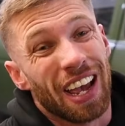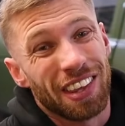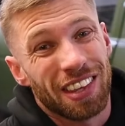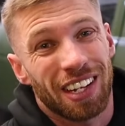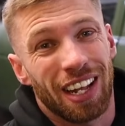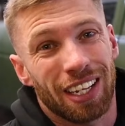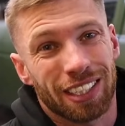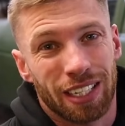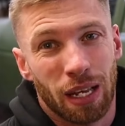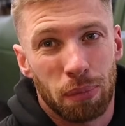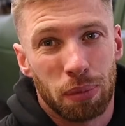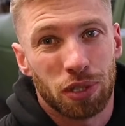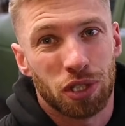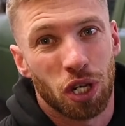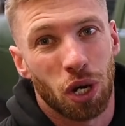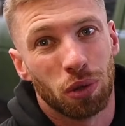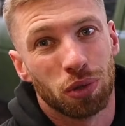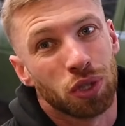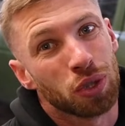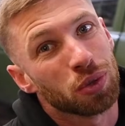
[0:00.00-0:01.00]
In the last
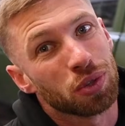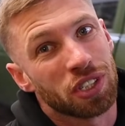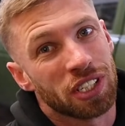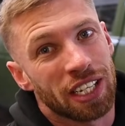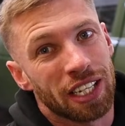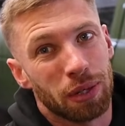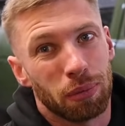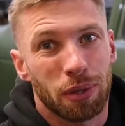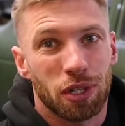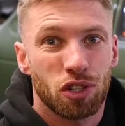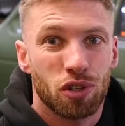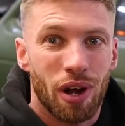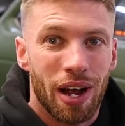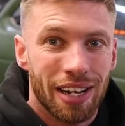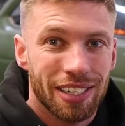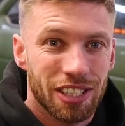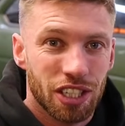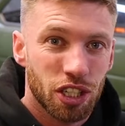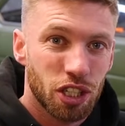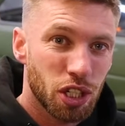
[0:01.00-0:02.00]
episodes, you'll see that we
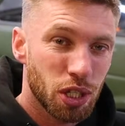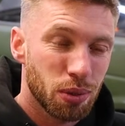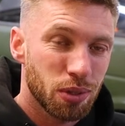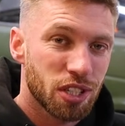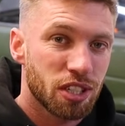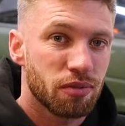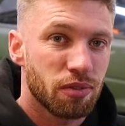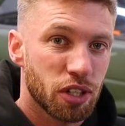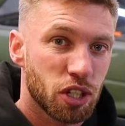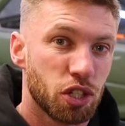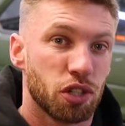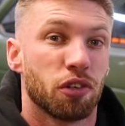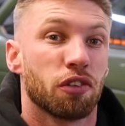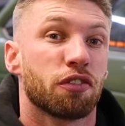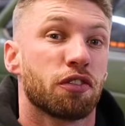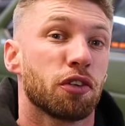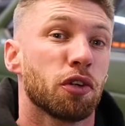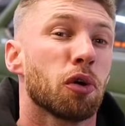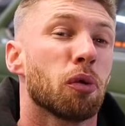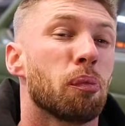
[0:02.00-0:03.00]
tried to use the original
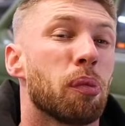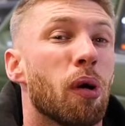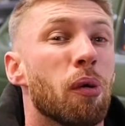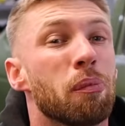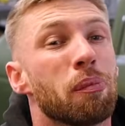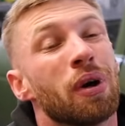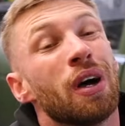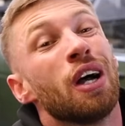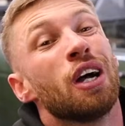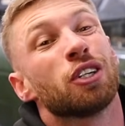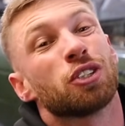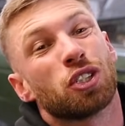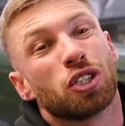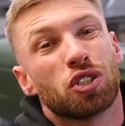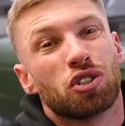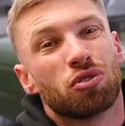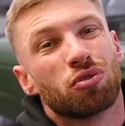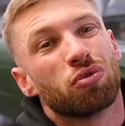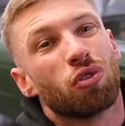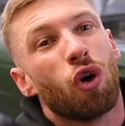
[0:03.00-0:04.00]
fuel pump to
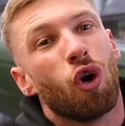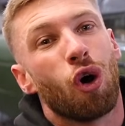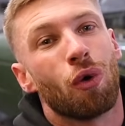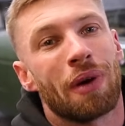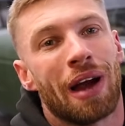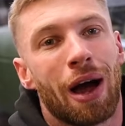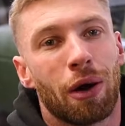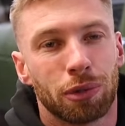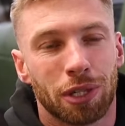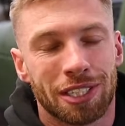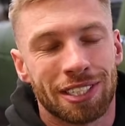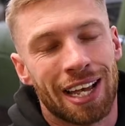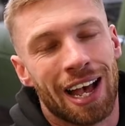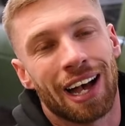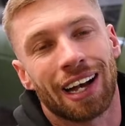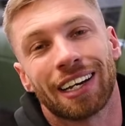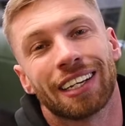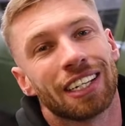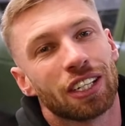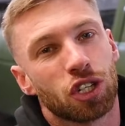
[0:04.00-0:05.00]
draw out the
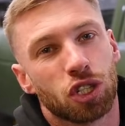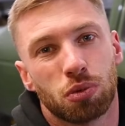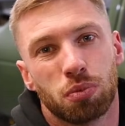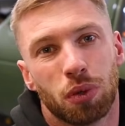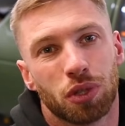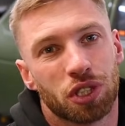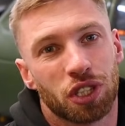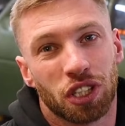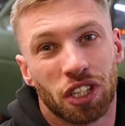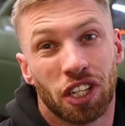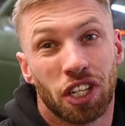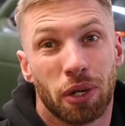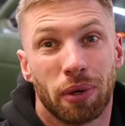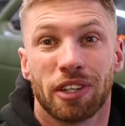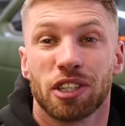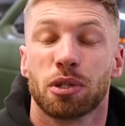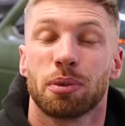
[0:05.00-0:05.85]
tank, and it just wasn't going to do it.